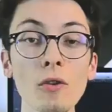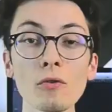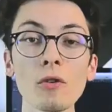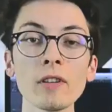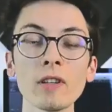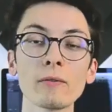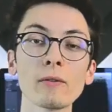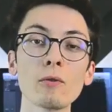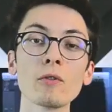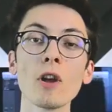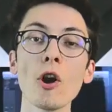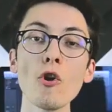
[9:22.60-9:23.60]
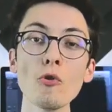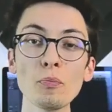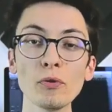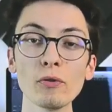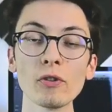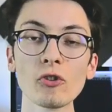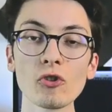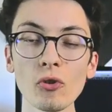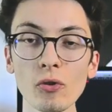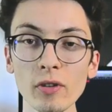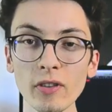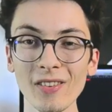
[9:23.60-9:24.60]
Alright everyone, hope you
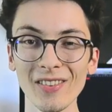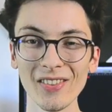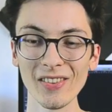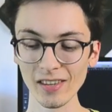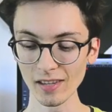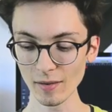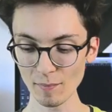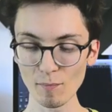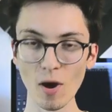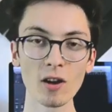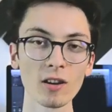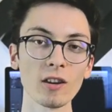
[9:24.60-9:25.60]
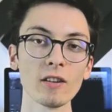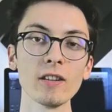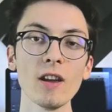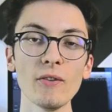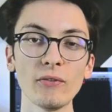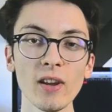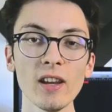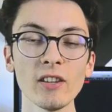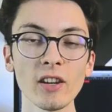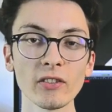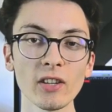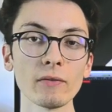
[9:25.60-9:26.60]
enjoyed the Markline
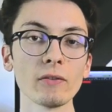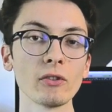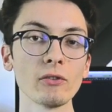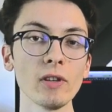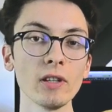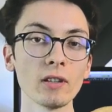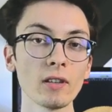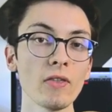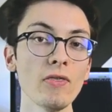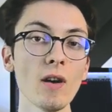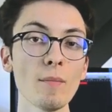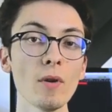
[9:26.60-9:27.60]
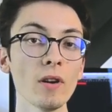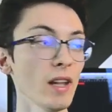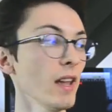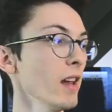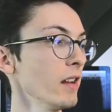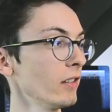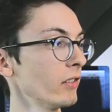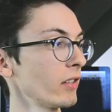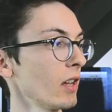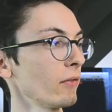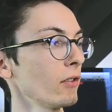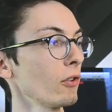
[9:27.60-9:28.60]
Aphasia 7-string number
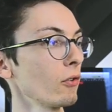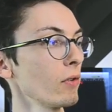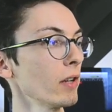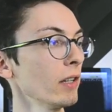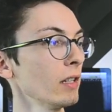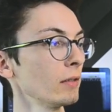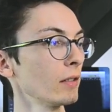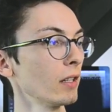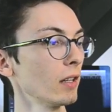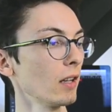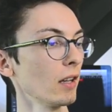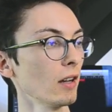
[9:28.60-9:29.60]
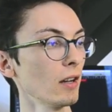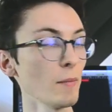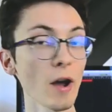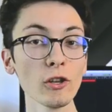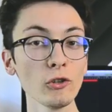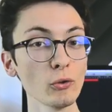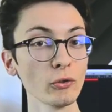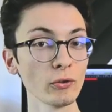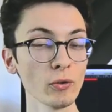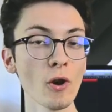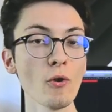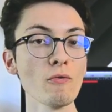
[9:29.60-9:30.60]
87 already. I used
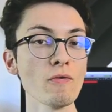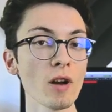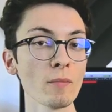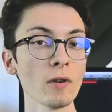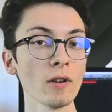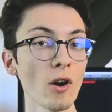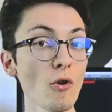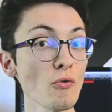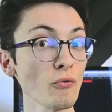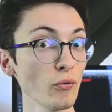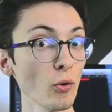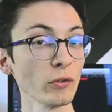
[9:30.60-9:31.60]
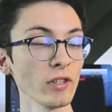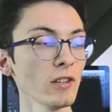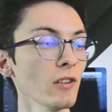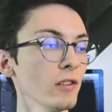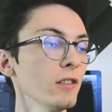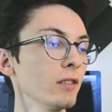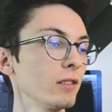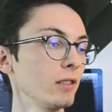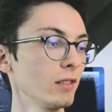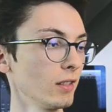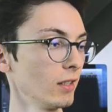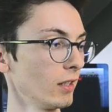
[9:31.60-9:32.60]
to own number 049,
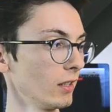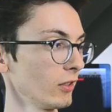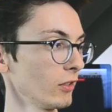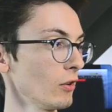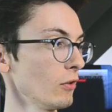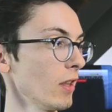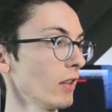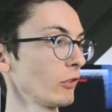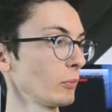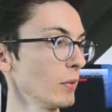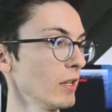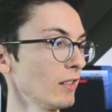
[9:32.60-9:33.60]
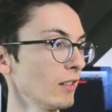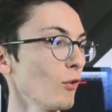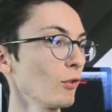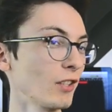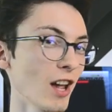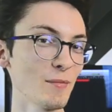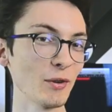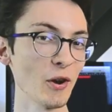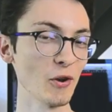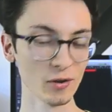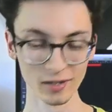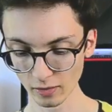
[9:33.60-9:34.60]
so that's been a long time
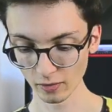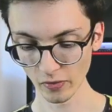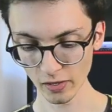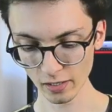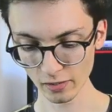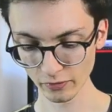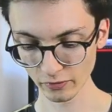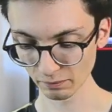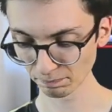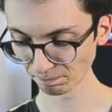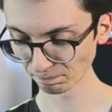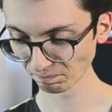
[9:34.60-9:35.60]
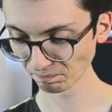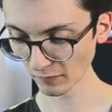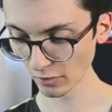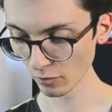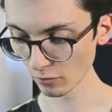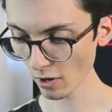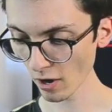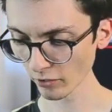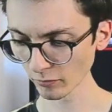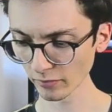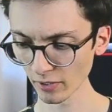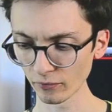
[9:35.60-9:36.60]
ago. The thing is, you know, I
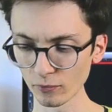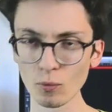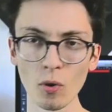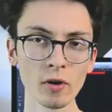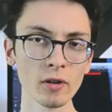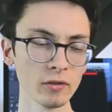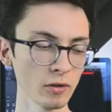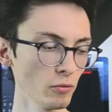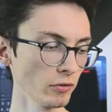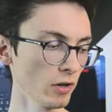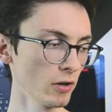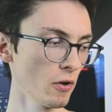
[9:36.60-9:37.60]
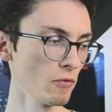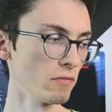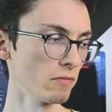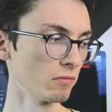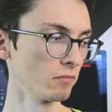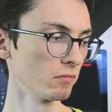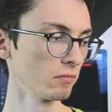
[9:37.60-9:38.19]
asked myself, why don't I own